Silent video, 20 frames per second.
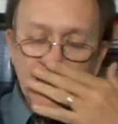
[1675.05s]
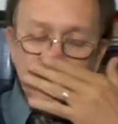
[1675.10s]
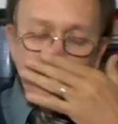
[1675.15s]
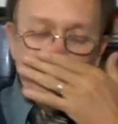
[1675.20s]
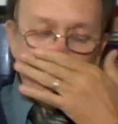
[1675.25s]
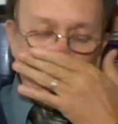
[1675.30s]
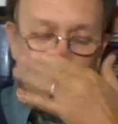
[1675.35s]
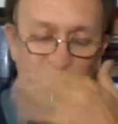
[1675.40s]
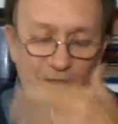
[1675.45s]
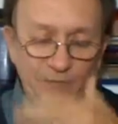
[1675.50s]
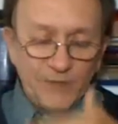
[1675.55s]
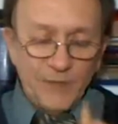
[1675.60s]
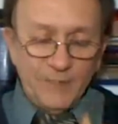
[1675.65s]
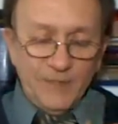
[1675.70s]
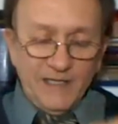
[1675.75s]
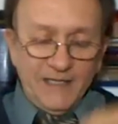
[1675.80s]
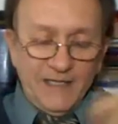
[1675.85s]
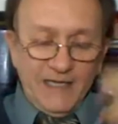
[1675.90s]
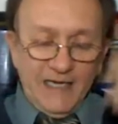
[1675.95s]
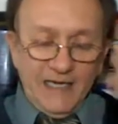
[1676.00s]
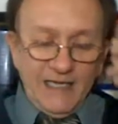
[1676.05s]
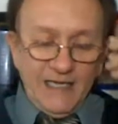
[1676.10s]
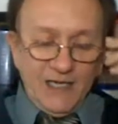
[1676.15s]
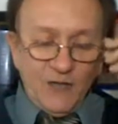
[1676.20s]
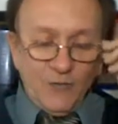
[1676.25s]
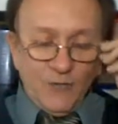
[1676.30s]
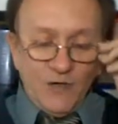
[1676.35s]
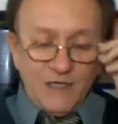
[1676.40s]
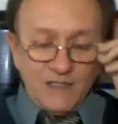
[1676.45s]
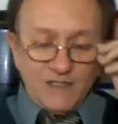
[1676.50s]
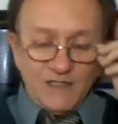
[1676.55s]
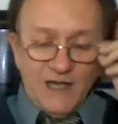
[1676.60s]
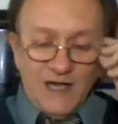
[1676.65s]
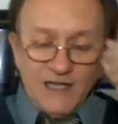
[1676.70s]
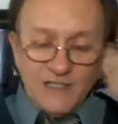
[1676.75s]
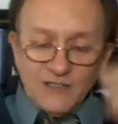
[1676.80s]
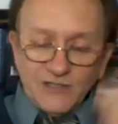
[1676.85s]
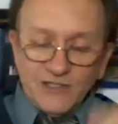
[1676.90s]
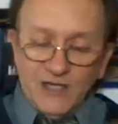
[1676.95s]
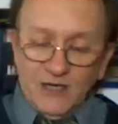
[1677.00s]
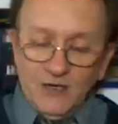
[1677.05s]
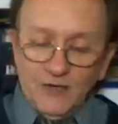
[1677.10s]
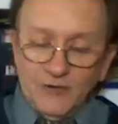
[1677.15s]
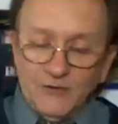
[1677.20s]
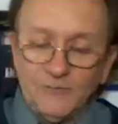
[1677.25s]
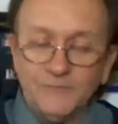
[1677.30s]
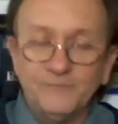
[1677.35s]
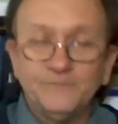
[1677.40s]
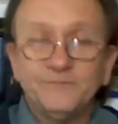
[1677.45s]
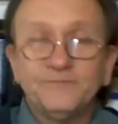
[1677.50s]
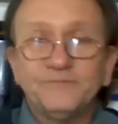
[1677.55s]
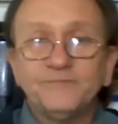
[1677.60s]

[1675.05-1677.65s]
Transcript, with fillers: But from the beginning it was not so.